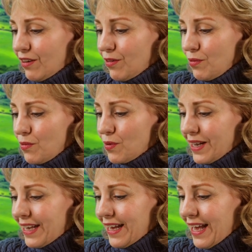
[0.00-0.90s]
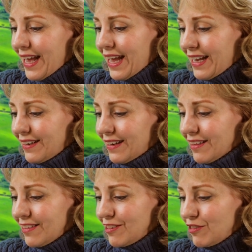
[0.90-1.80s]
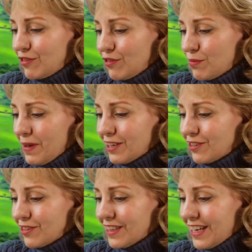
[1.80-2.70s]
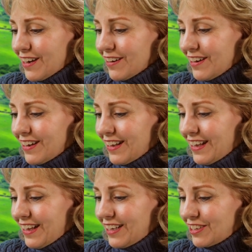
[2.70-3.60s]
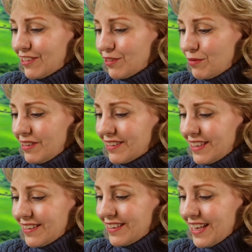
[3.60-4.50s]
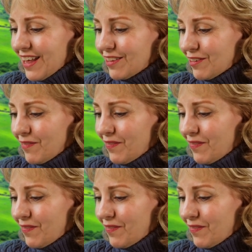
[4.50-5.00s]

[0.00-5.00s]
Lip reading: Okay, nothing too special there. Just whisk it together.